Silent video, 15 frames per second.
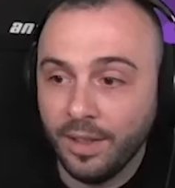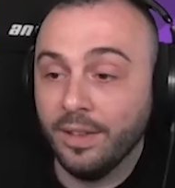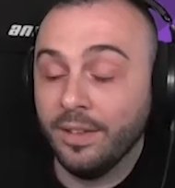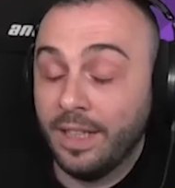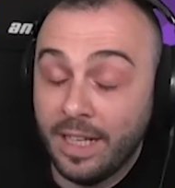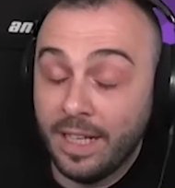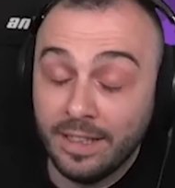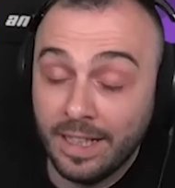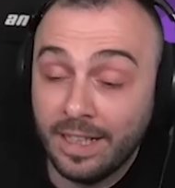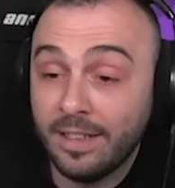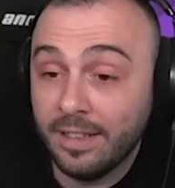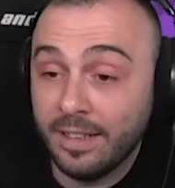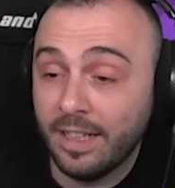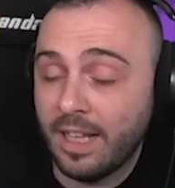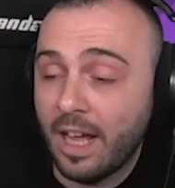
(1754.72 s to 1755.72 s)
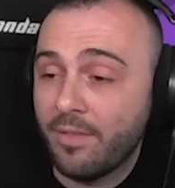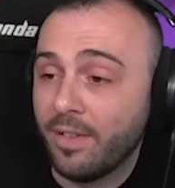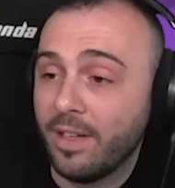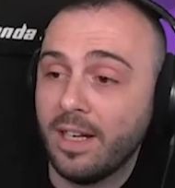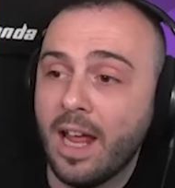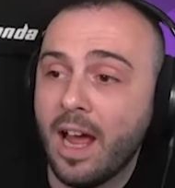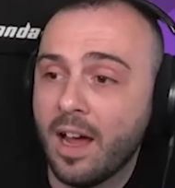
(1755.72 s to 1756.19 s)
They
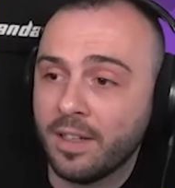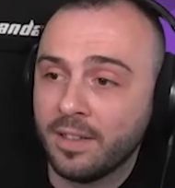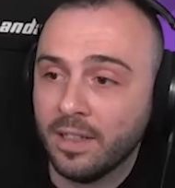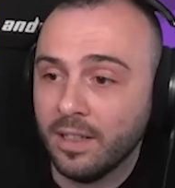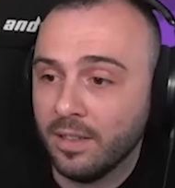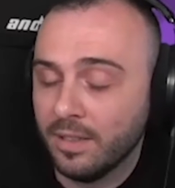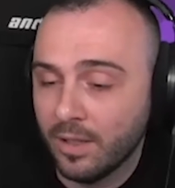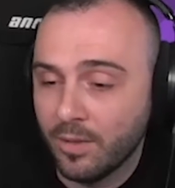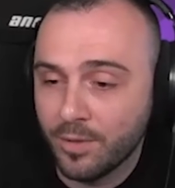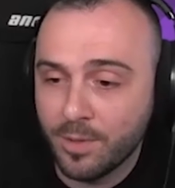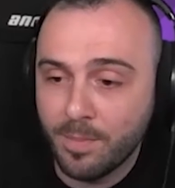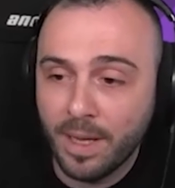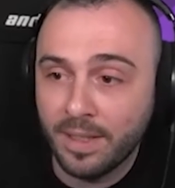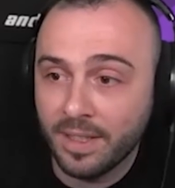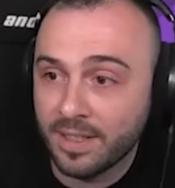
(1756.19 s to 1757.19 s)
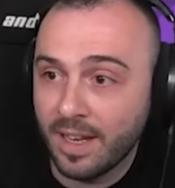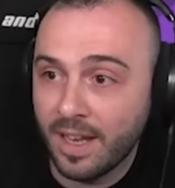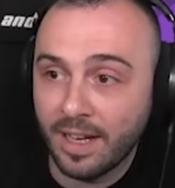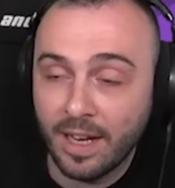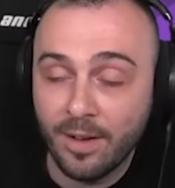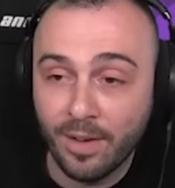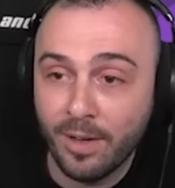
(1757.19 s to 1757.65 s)
definitely are the cosmetics.
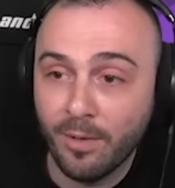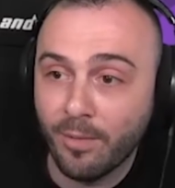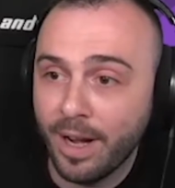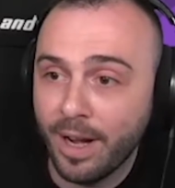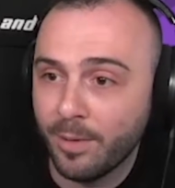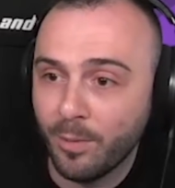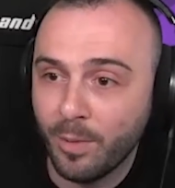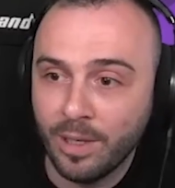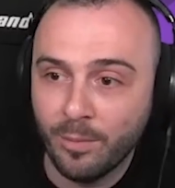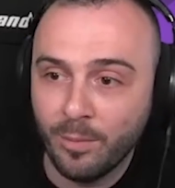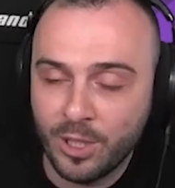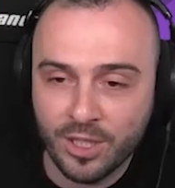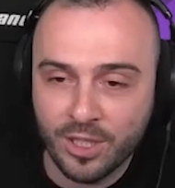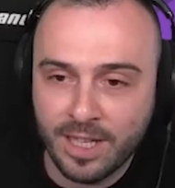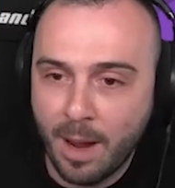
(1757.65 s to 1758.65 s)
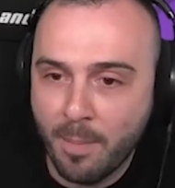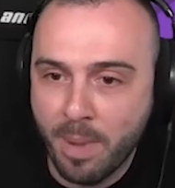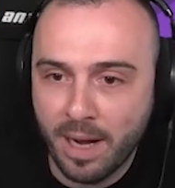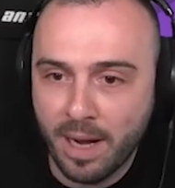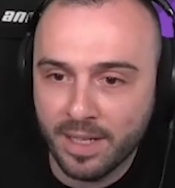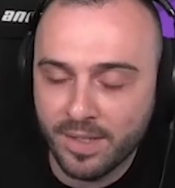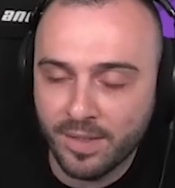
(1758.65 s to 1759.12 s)
Like, even in raid, we just get
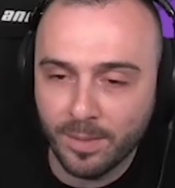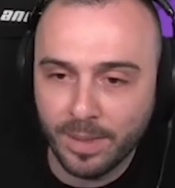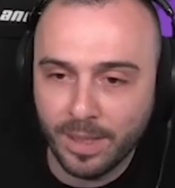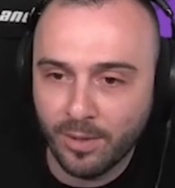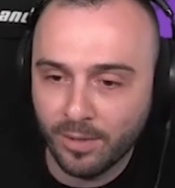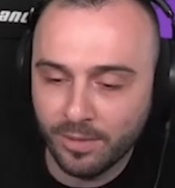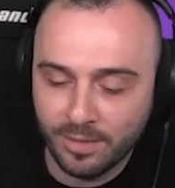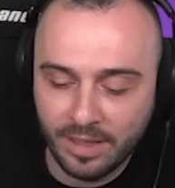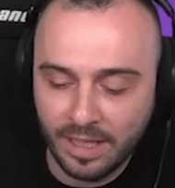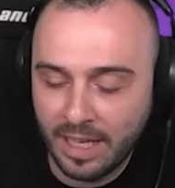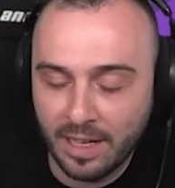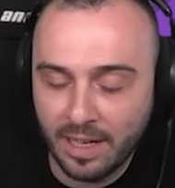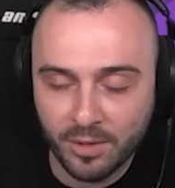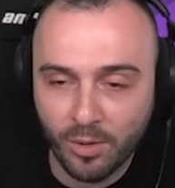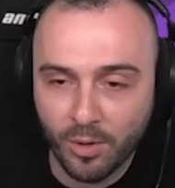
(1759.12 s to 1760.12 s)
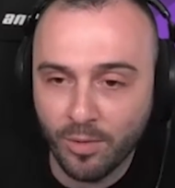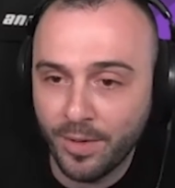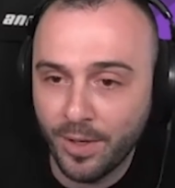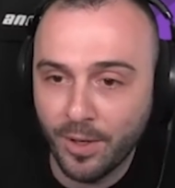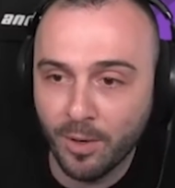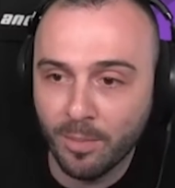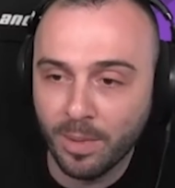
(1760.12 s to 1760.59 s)
banners from there, or they get a
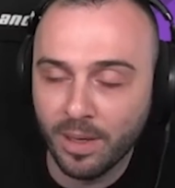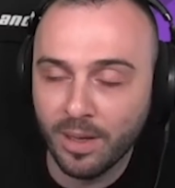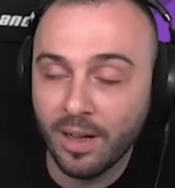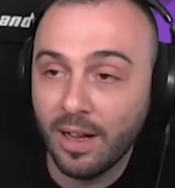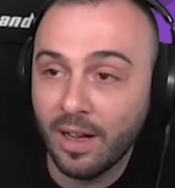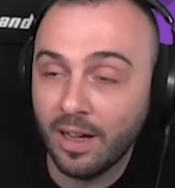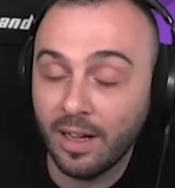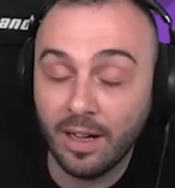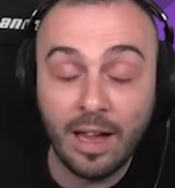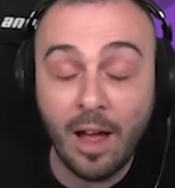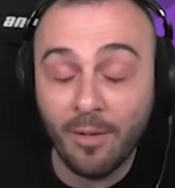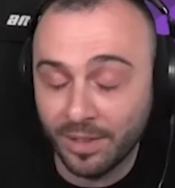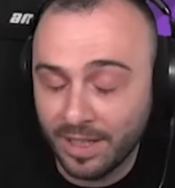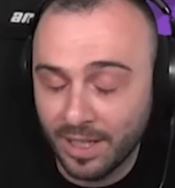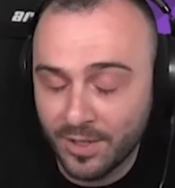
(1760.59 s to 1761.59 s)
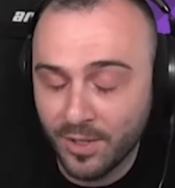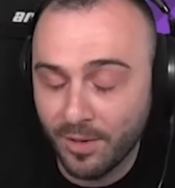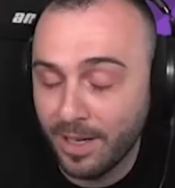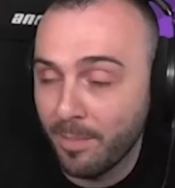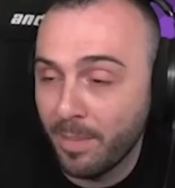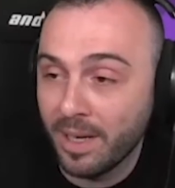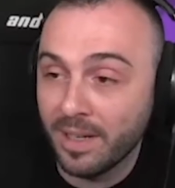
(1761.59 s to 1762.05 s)
trophy, but avatar,
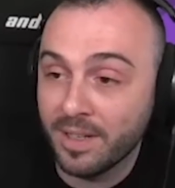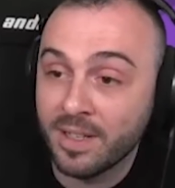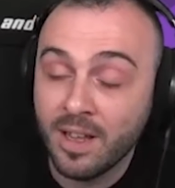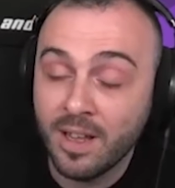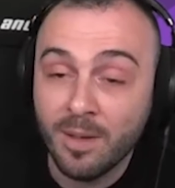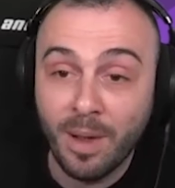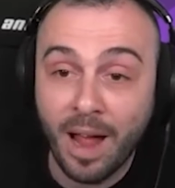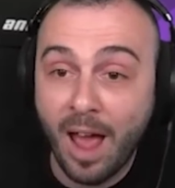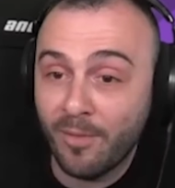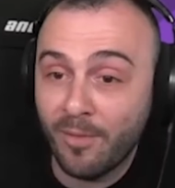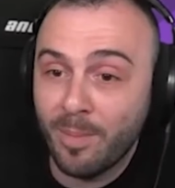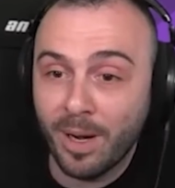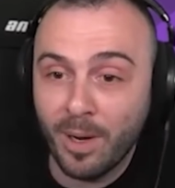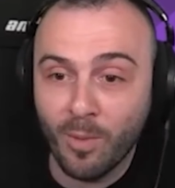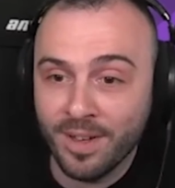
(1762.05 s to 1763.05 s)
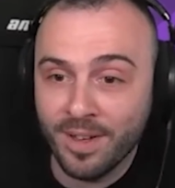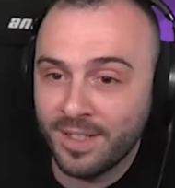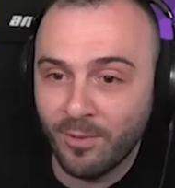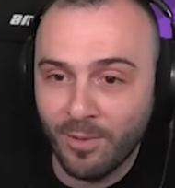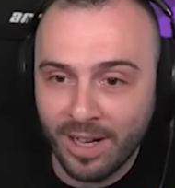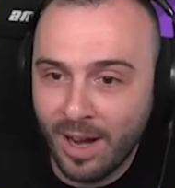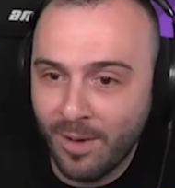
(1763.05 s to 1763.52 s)
sorry, not banners. But everybody wants
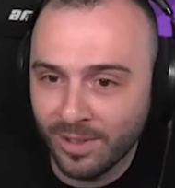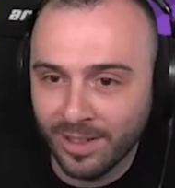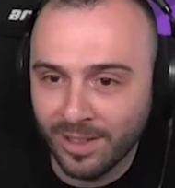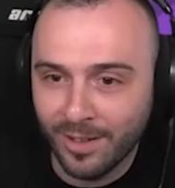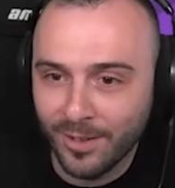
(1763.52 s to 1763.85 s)
the red avatar,